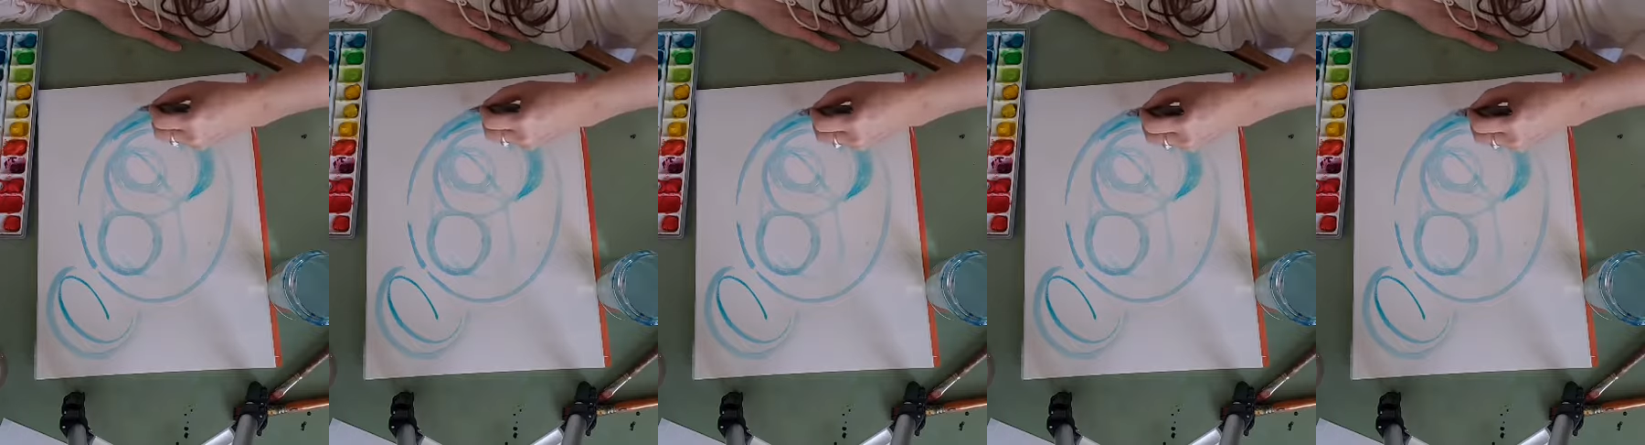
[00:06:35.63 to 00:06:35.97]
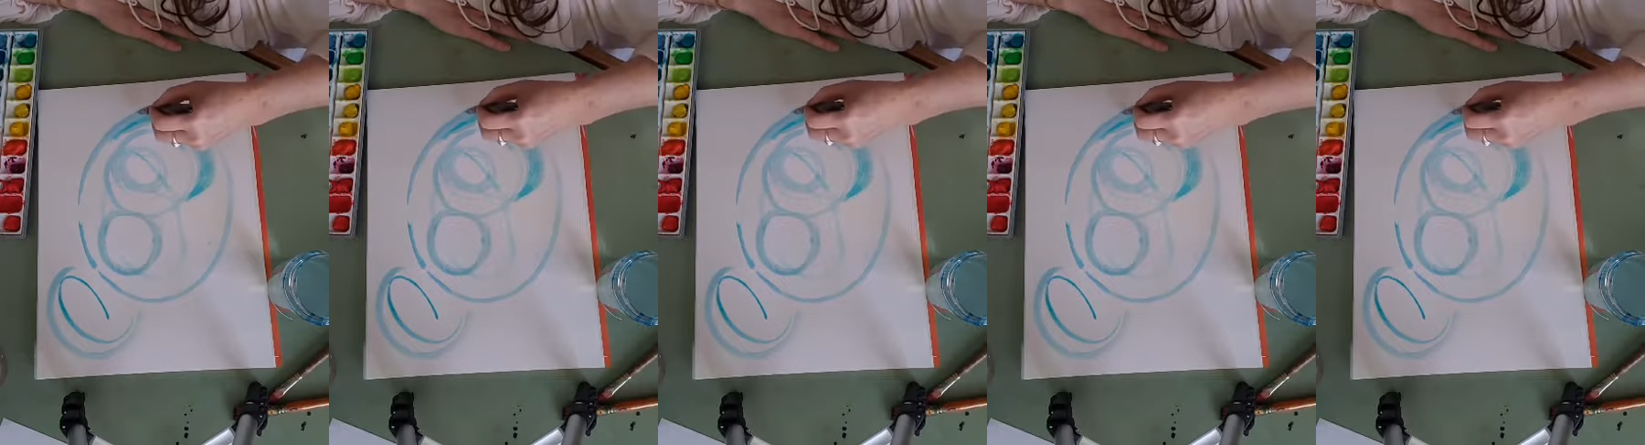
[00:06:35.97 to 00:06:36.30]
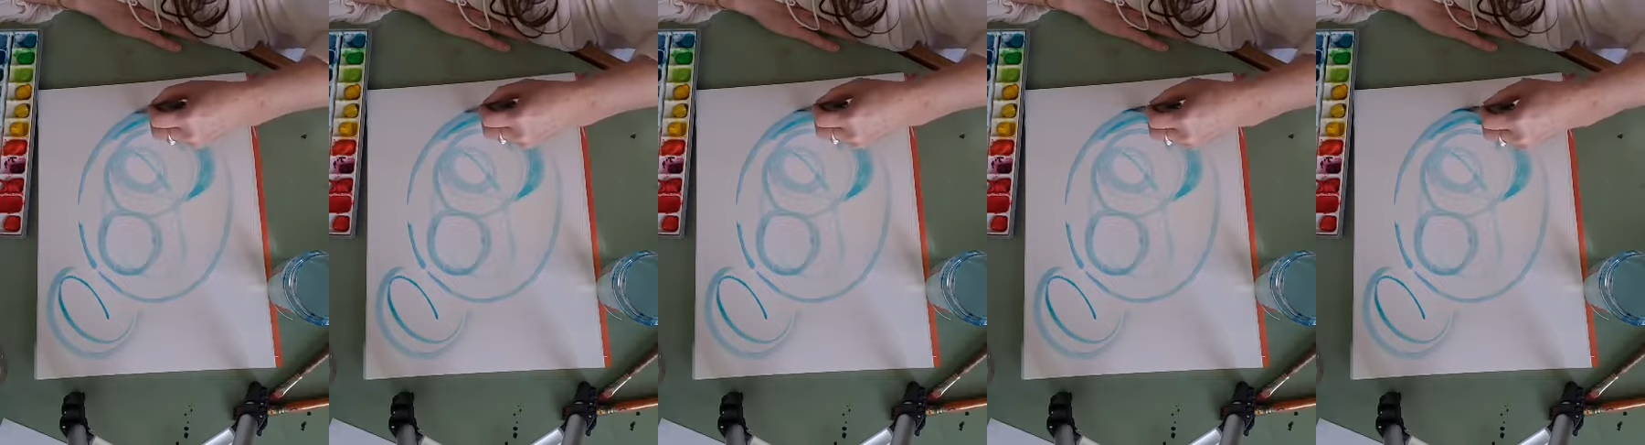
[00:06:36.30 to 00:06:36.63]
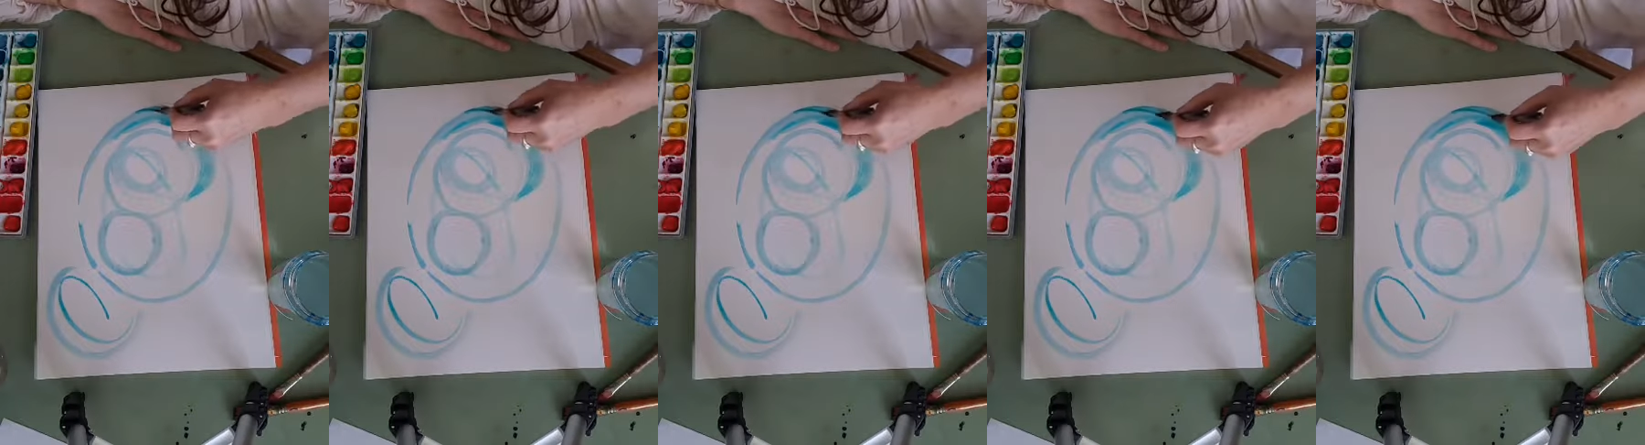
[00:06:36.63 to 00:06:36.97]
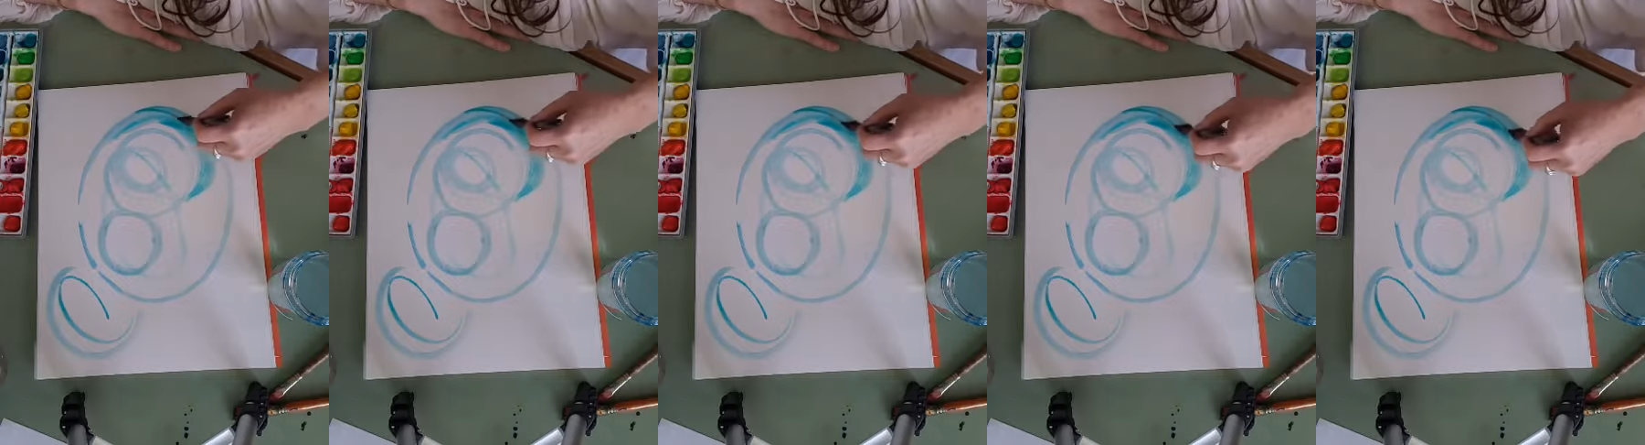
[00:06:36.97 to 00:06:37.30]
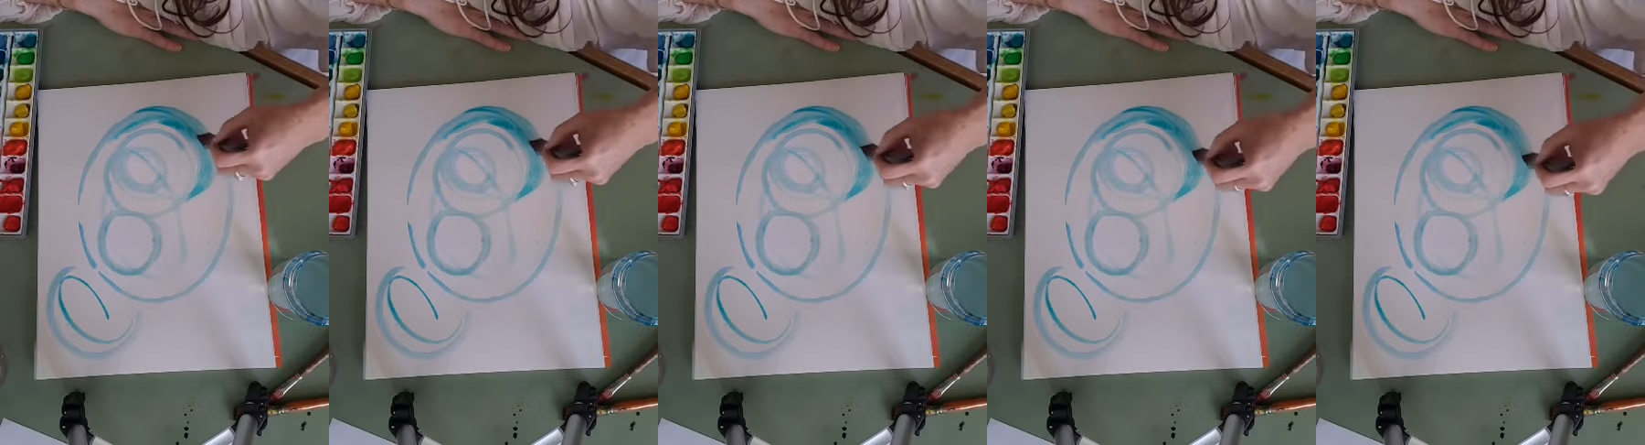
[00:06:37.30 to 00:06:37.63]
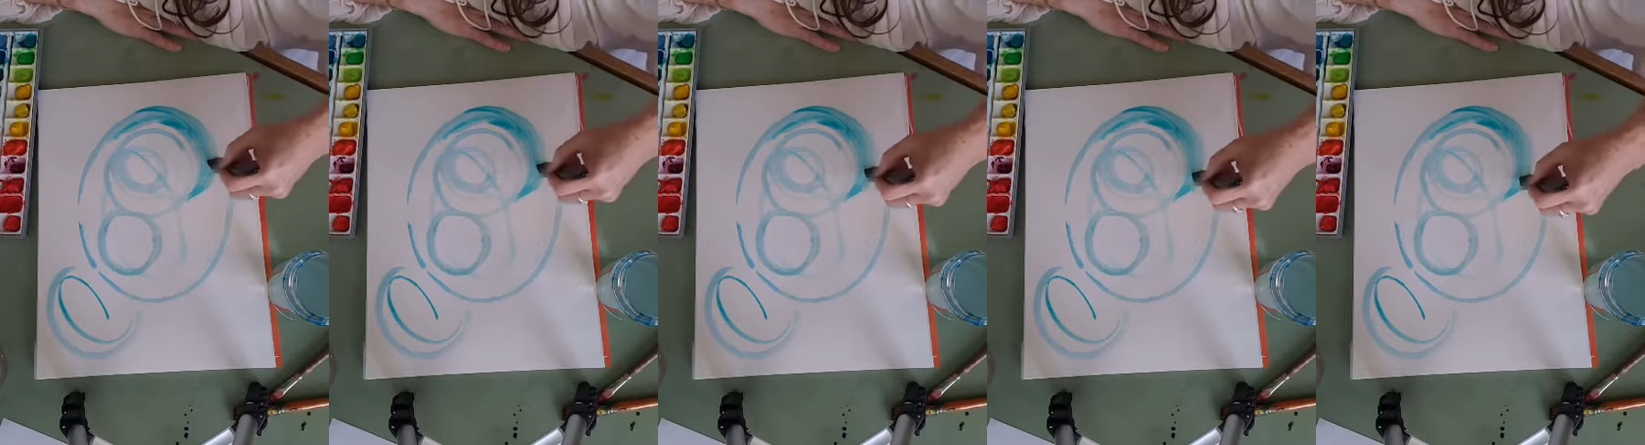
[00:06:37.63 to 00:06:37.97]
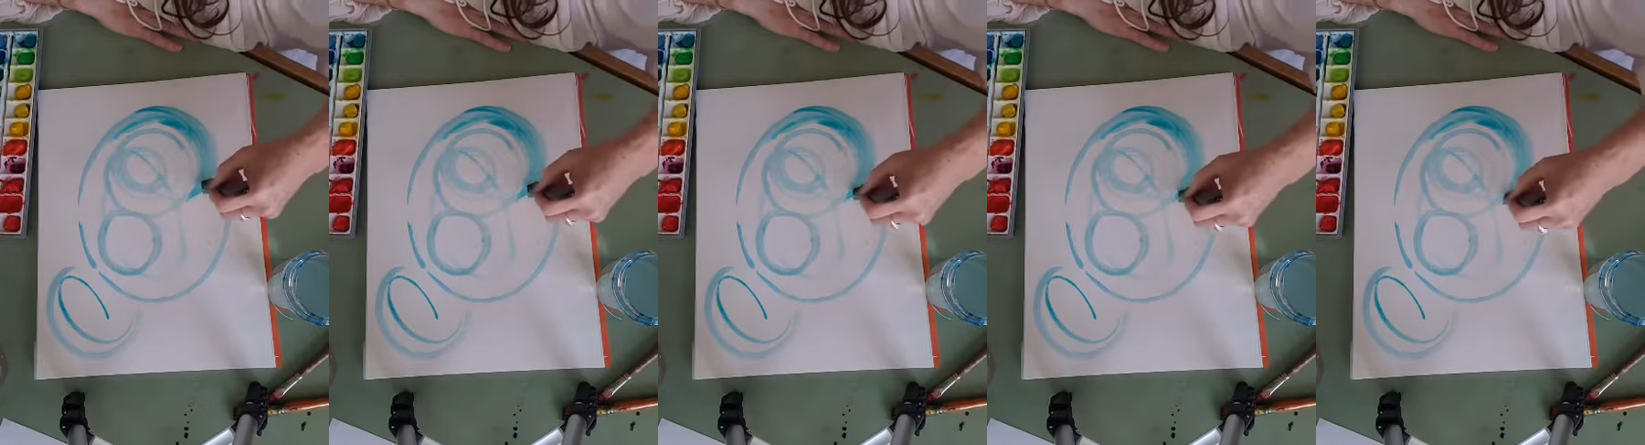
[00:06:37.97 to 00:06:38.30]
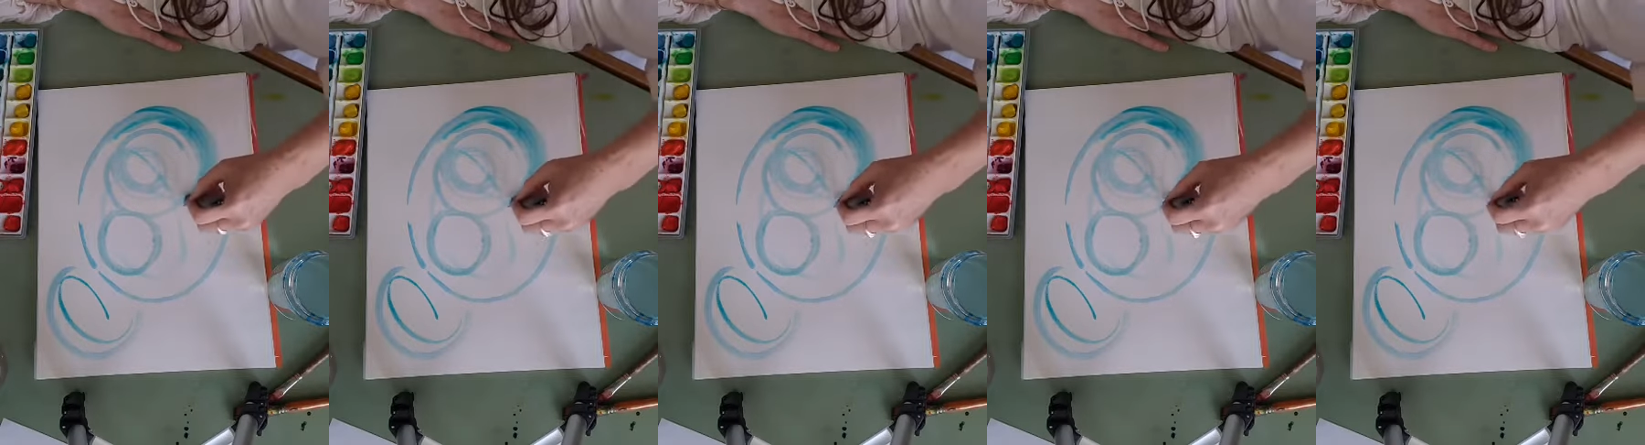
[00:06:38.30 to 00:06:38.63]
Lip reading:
No face is visible, so there are no lips to read.